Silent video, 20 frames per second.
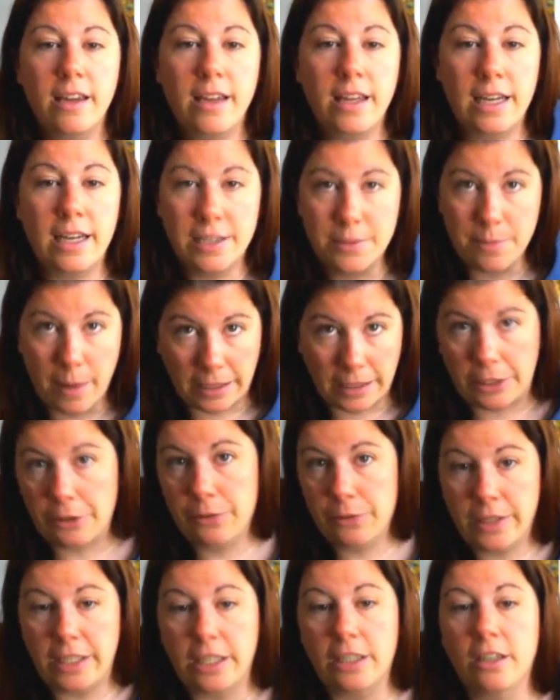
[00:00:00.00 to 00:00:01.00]
It is my
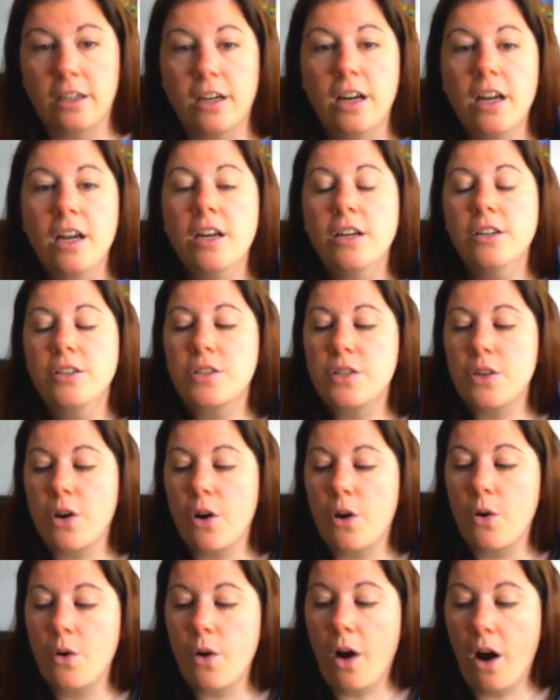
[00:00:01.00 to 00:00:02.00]
career.
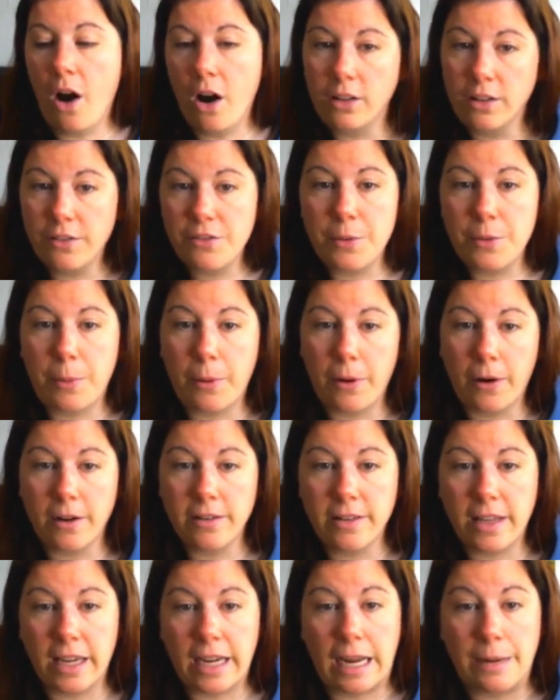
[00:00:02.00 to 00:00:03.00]
So all of the part
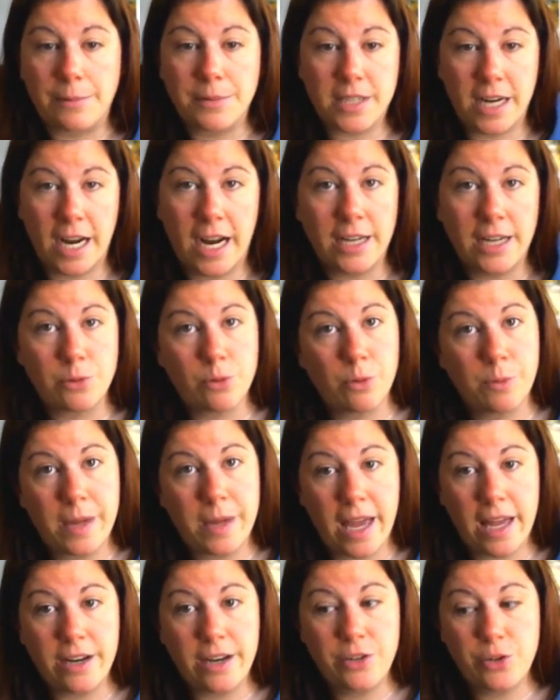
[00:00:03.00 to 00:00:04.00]
that comes to us will be
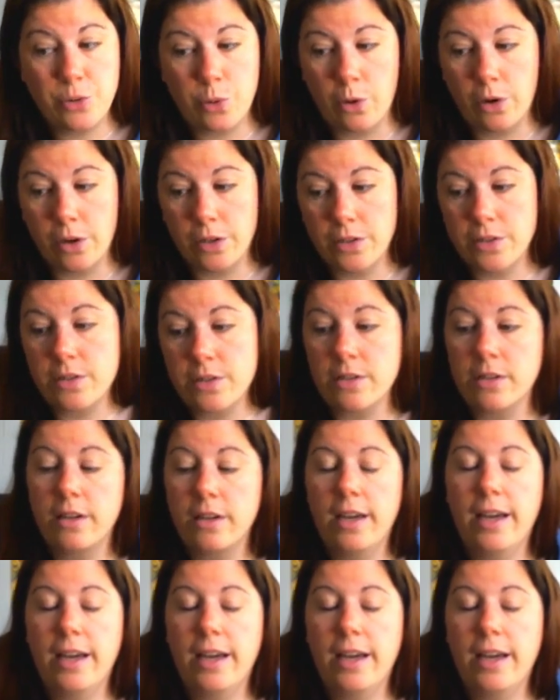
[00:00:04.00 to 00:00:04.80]
headed towards